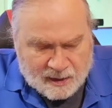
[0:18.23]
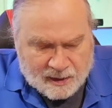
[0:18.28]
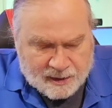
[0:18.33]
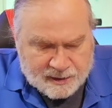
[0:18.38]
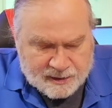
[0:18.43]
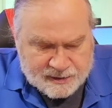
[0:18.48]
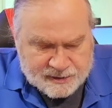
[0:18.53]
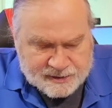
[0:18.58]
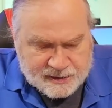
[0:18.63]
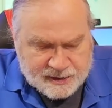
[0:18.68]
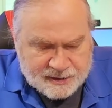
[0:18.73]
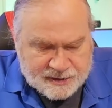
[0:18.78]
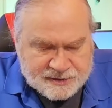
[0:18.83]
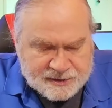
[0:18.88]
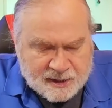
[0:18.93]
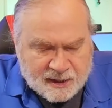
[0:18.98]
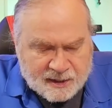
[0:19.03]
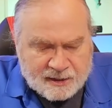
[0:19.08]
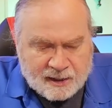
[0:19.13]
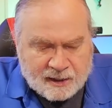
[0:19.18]
And he
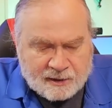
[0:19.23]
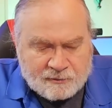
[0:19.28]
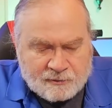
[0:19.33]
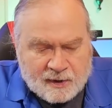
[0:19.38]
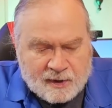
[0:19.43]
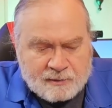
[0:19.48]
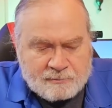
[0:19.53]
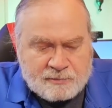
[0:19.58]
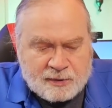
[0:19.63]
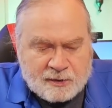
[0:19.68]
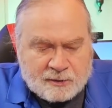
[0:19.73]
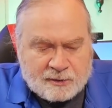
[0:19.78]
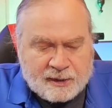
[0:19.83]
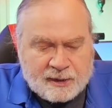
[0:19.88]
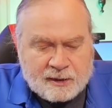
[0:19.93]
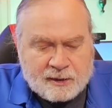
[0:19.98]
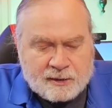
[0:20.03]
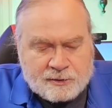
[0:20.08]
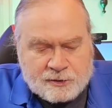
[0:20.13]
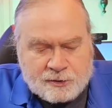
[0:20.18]
says, Hi Dave, I'm
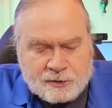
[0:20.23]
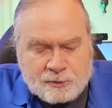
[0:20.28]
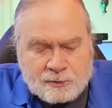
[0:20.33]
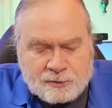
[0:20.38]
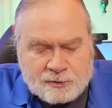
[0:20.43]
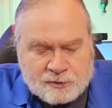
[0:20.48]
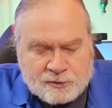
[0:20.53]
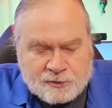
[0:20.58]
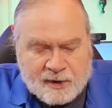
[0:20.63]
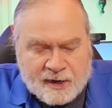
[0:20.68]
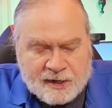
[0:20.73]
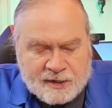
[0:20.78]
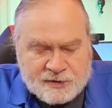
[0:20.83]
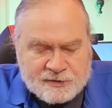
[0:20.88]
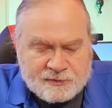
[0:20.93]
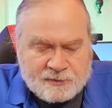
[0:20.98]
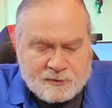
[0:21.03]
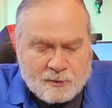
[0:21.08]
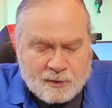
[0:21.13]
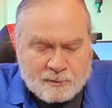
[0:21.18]
building a two
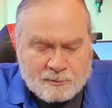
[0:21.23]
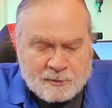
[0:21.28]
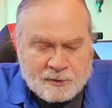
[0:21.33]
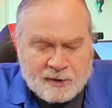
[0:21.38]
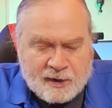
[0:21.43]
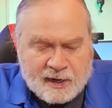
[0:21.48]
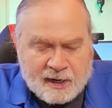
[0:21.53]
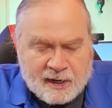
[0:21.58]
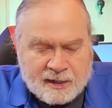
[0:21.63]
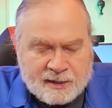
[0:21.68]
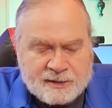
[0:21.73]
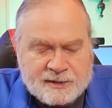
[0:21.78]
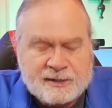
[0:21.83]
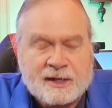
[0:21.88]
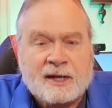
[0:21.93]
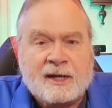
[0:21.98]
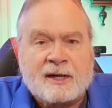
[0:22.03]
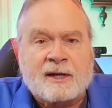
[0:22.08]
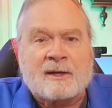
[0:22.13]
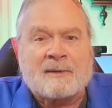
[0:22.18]
transformer
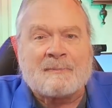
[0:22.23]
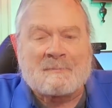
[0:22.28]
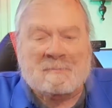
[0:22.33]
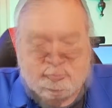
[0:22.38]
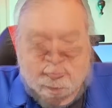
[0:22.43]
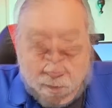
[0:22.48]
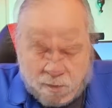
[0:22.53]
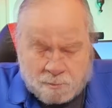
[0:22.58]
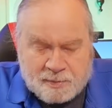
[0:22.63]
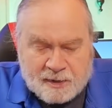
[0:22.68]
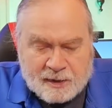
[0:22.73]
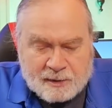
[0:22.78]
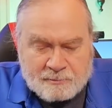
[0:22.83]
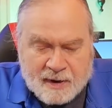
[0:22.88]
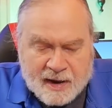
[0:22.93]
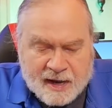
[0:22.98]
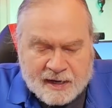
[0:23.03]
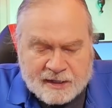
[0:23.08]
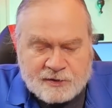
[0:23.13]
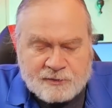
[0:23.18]
antenna that'll be a
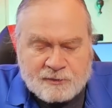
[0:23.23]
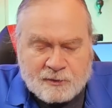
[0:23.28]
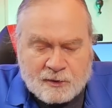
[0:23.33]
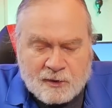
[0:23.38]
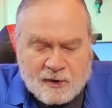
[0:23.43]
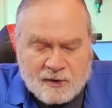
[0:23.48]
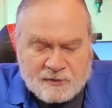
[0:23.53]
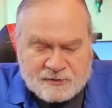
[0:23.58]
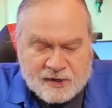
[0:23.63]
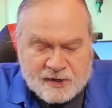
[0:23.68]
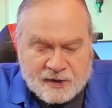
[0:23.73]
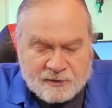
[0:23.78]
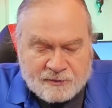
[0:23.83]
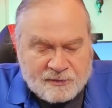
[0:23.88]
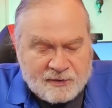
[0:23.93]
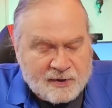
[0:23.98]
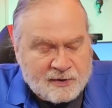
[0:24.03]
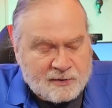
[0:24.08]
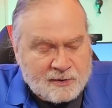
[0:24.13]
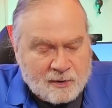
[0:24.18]
match for an off center
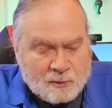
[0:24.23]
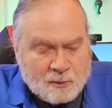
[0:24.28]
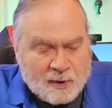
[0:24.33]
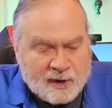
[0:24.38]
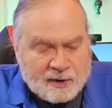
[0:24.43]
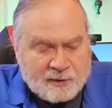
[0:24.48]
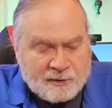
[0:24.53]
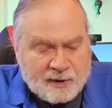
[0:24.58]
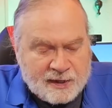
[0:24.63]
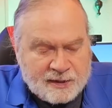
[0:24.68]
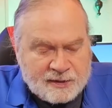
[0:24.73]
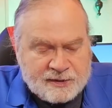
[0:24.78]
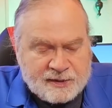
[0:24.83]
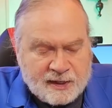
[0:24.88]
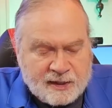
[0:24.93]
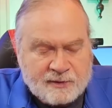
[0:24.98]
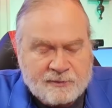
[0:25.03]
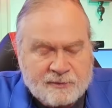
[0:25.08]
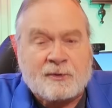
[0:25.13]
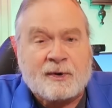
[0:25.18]
fed wire
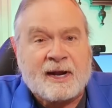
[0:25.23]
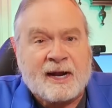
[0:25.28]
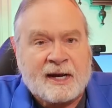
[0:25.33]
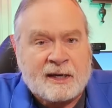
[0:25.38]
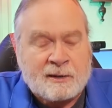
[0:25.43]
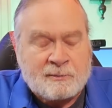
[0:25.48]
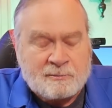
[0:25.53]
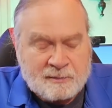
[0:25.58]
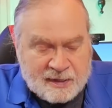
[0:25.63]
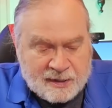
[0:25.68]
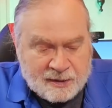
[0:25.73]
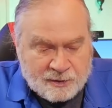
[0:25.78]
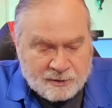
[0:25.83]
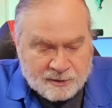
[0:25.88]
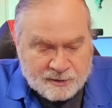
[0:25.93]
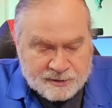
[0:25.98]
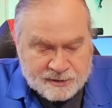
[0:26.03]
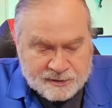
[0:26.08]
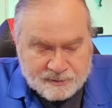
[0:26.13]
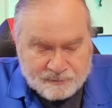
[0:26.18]
antenna for 80
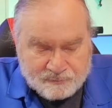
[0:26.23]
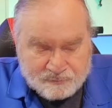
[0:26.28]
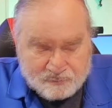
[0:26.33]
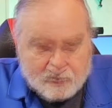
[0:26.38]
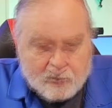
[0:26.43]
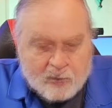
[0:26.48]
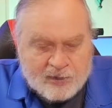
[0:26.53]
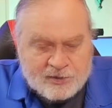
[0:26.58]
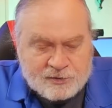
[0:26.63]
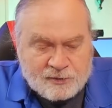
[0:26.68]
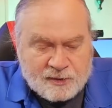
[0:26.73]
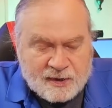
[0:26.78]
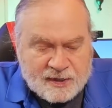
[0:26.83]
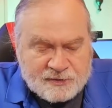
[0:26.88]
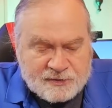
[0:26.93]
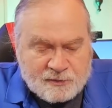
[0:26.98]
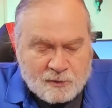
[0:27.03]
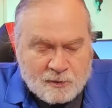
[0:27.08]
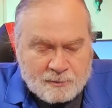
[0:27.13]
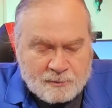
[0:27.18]
meters. One
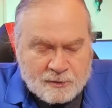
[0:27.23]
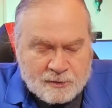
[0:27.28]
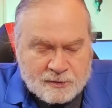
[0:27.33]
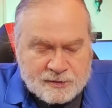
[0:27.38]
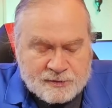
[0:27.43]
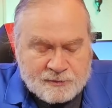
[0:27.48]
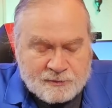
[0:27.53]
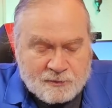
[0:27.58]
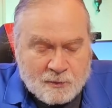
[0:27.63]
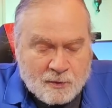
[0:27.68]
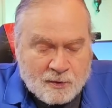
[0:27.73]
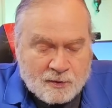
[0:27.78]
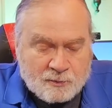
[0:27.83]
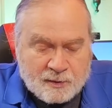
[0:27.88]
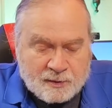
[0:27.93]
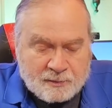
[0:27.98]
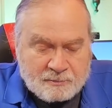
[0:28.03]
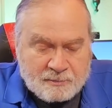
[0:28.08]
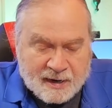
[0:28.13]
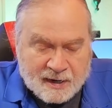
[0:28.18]
transformer is a 4 to
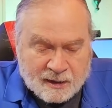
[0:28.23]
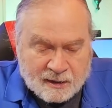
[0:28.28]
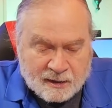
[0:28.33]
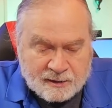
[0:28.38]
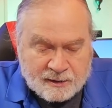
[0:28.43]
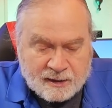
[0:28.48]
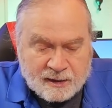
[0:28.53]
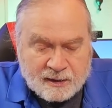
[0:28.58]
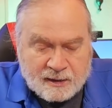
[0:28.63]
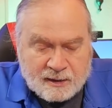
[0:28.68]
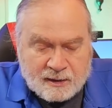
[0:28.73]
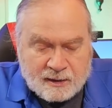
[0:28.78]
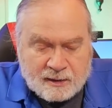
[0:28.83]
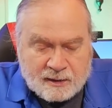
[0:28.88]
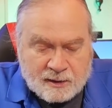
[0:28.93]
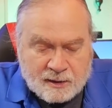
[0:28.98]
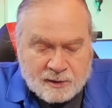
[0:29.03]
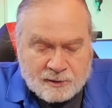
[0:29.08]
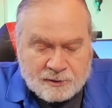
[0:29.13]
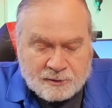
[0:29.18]
1 balun,
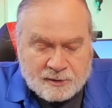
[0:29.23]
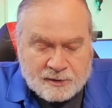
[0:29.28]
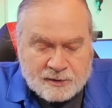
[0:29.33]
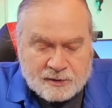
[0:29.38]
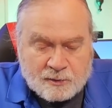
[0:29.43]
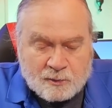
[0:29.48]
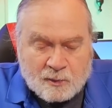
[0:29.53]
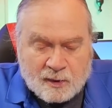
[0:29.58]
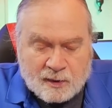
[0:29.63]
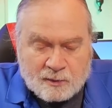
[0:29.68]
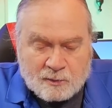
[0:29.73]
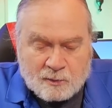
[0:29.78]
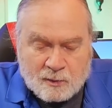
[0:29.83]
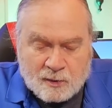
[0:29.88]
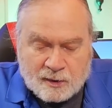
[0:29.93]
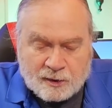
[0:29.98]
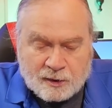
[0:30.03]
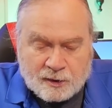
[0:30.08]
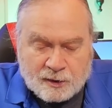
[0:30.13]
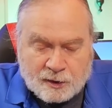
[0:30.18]
the other is a 1 to
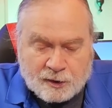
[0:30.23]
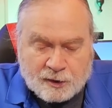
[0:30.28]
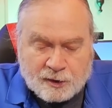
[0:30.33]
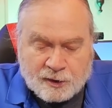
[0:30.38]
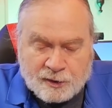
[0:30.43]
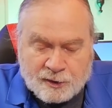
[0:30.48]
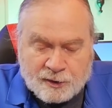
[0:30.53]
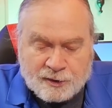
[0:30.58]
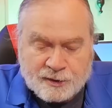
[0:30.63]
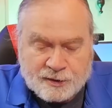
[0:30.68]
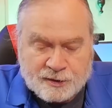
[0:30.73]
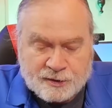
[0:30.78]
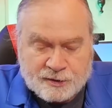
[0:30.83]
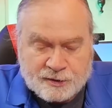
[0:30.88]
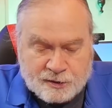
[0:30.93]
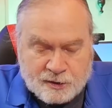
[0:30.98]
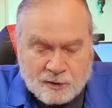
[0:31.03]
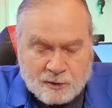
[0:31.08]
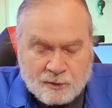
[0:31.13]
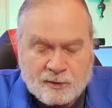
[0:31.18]
1 current
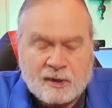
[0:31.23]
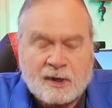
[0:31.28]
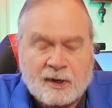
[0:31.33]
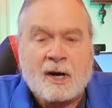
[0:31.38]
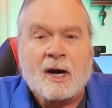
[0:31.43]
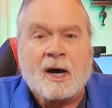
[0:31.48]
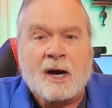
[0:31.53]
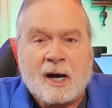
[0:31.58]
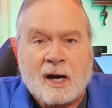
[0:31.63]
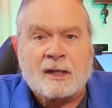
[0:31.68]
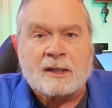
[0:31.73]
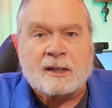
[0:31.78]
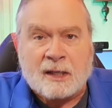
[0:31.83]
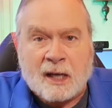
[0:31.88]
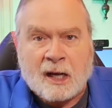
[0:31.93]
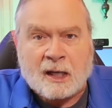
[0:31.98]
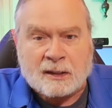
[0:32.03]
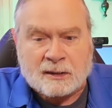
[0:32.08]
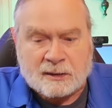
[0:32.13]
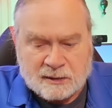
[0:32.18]
choke, a
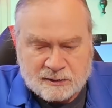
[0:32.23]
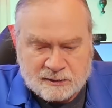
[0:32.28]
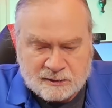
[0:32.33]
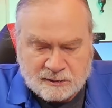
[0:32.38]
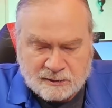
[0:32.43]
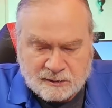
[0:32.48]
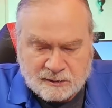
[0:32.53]
none.